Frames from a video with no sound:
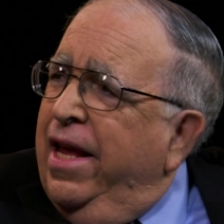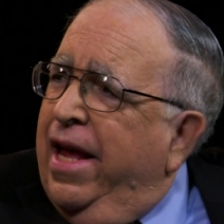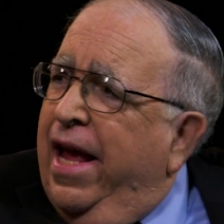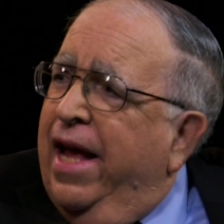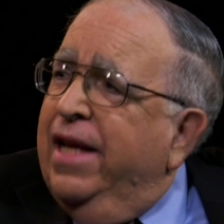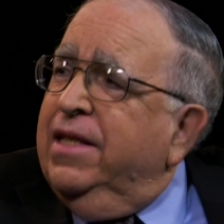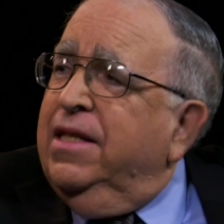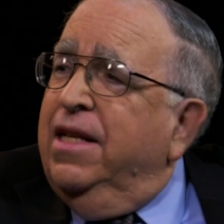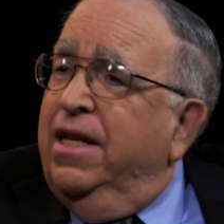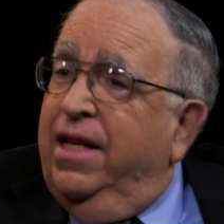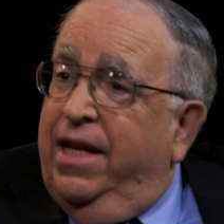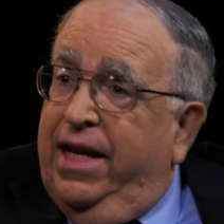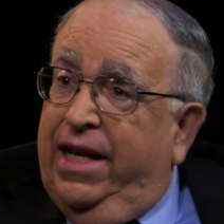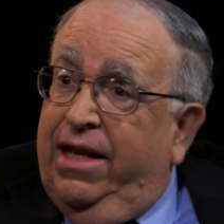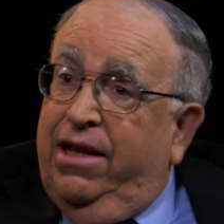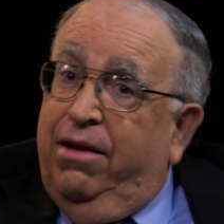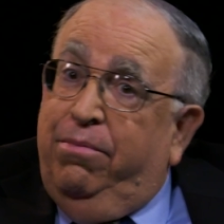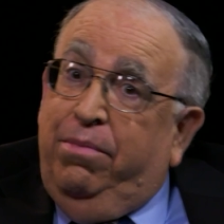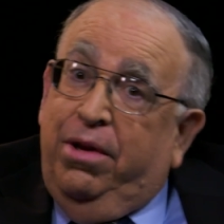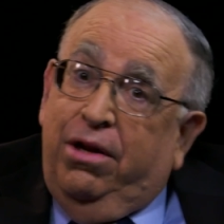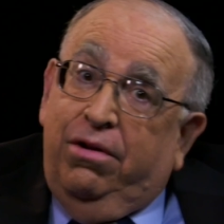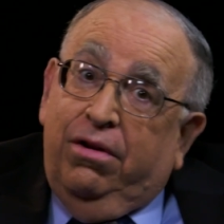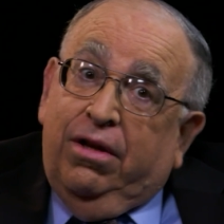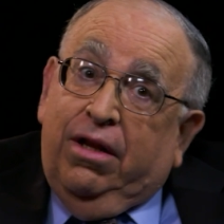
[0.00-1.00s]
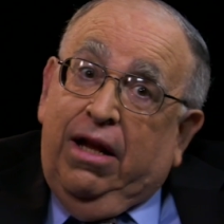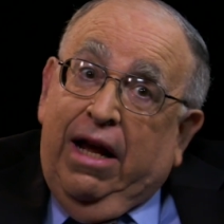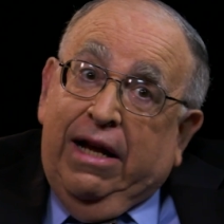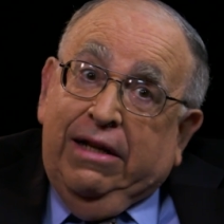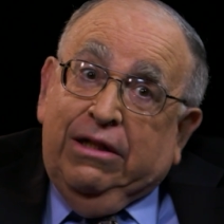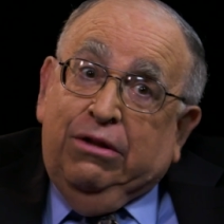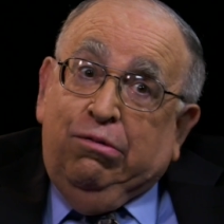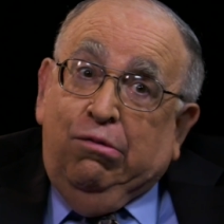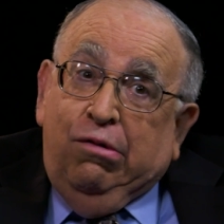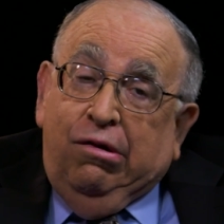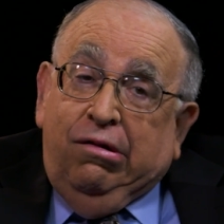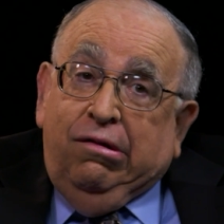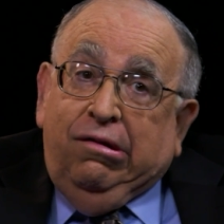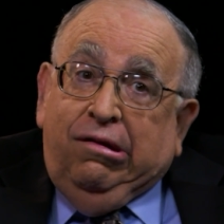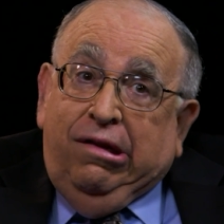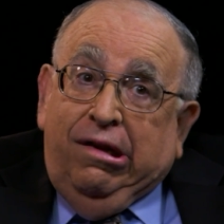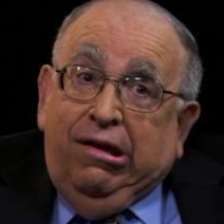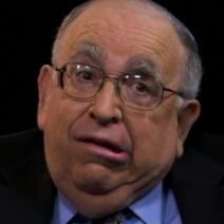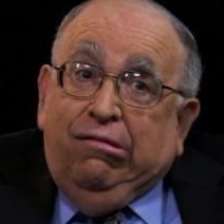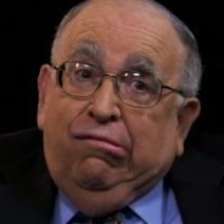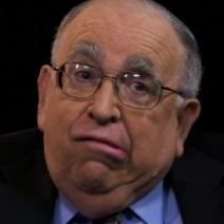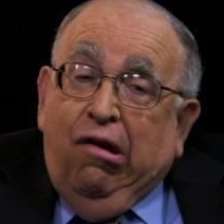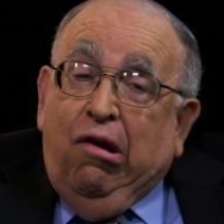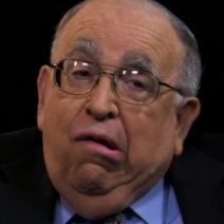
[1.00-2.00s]
as indeed the middle-class world
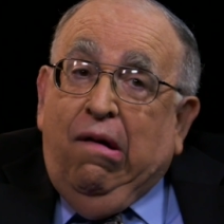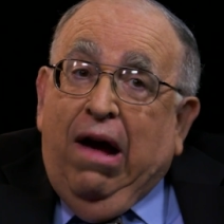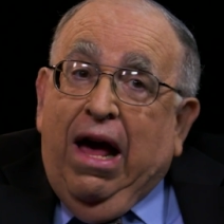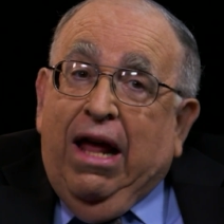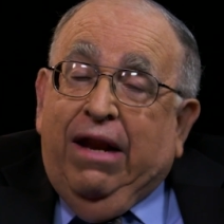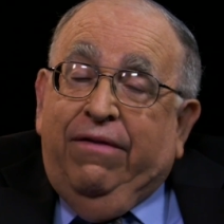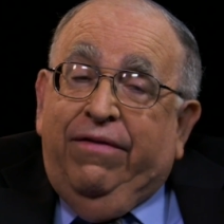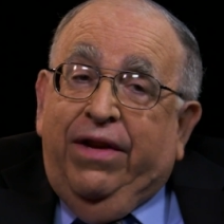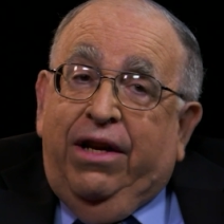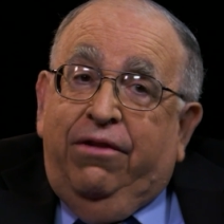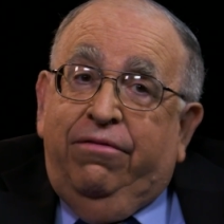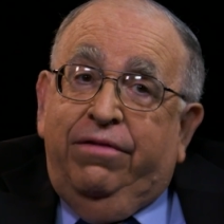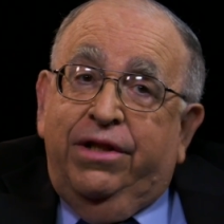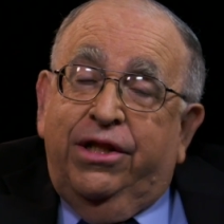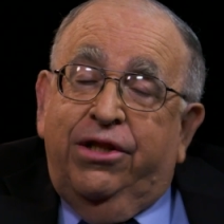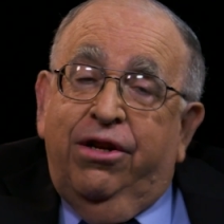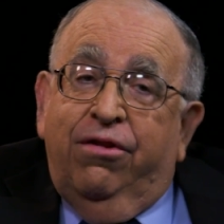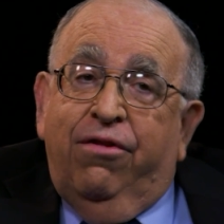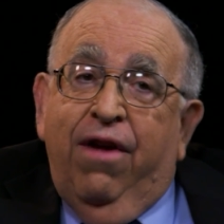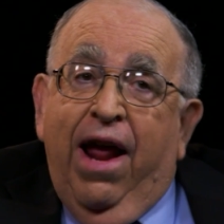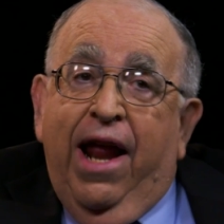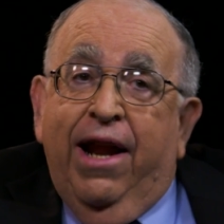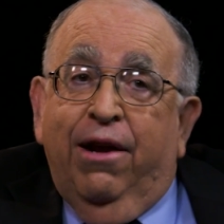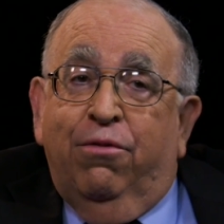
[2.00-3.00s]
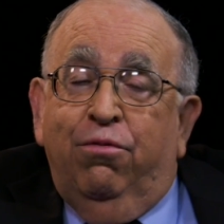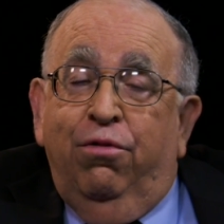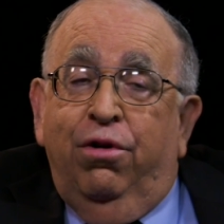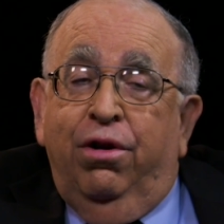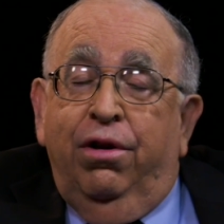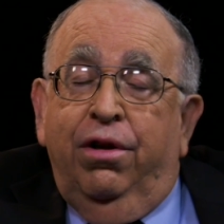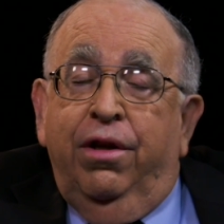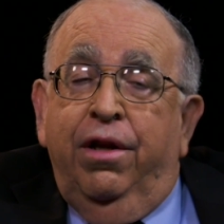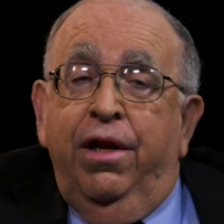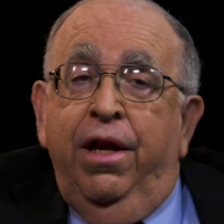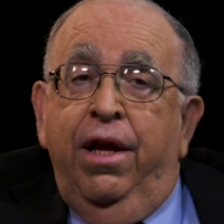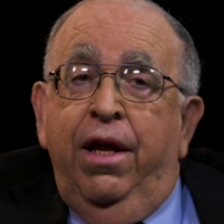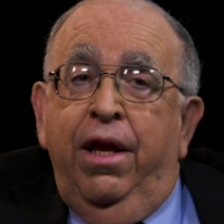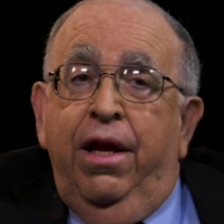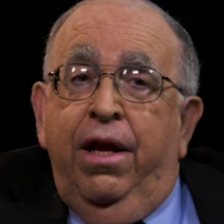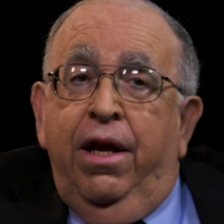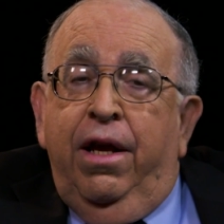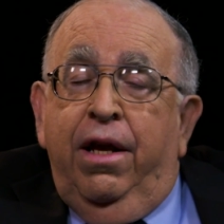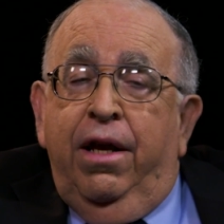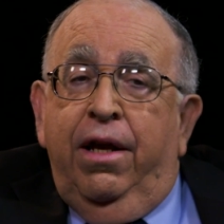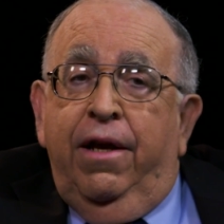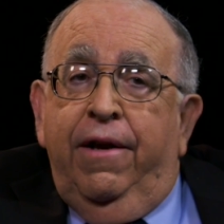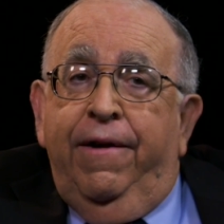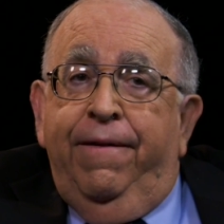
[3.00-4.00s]
did grow out of an aristocratic world
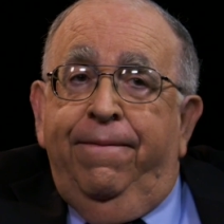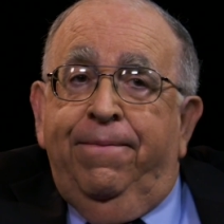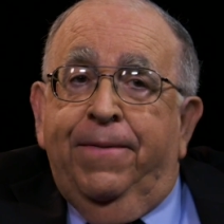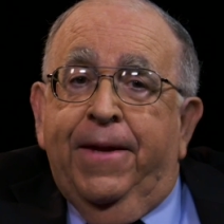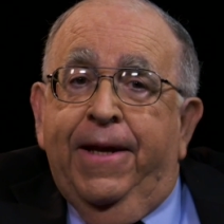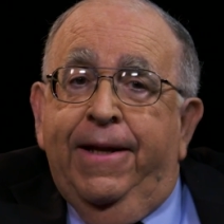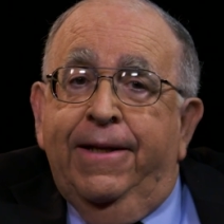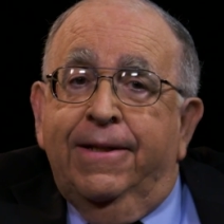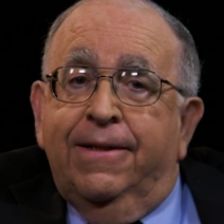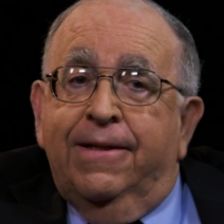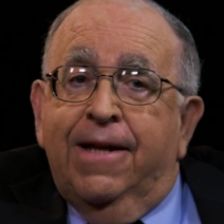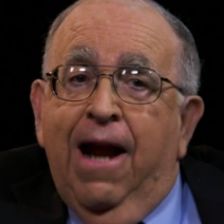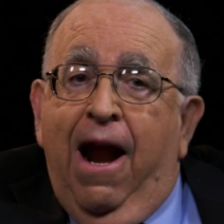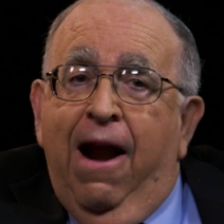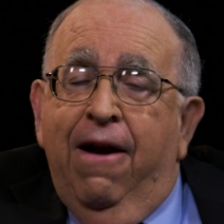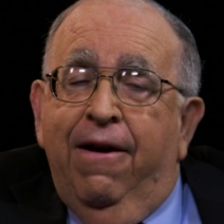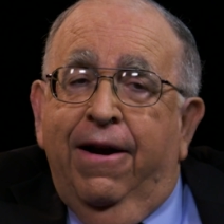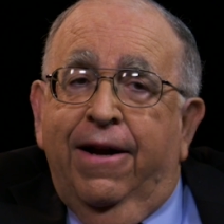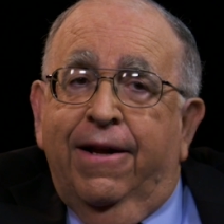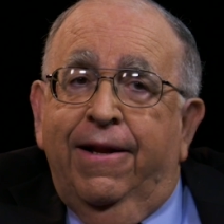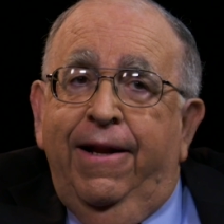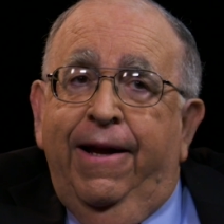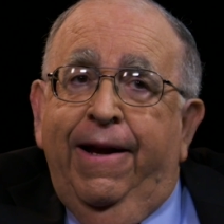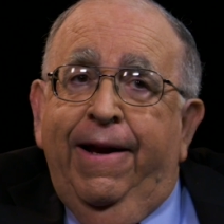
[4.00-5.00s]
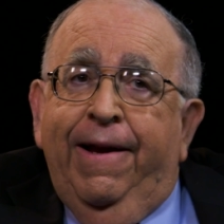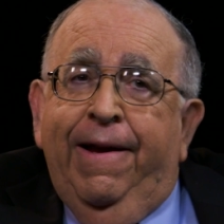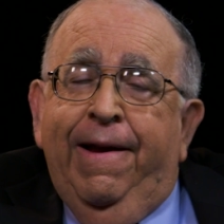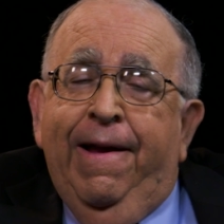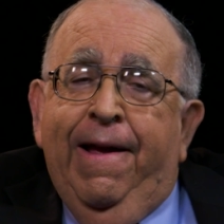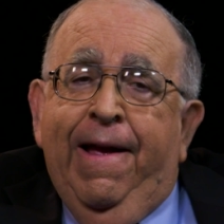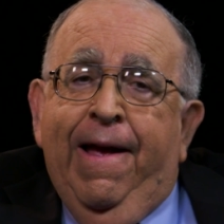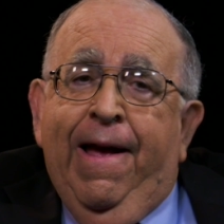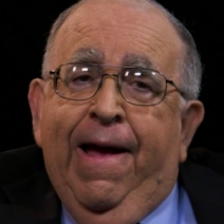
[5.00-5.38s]
historically.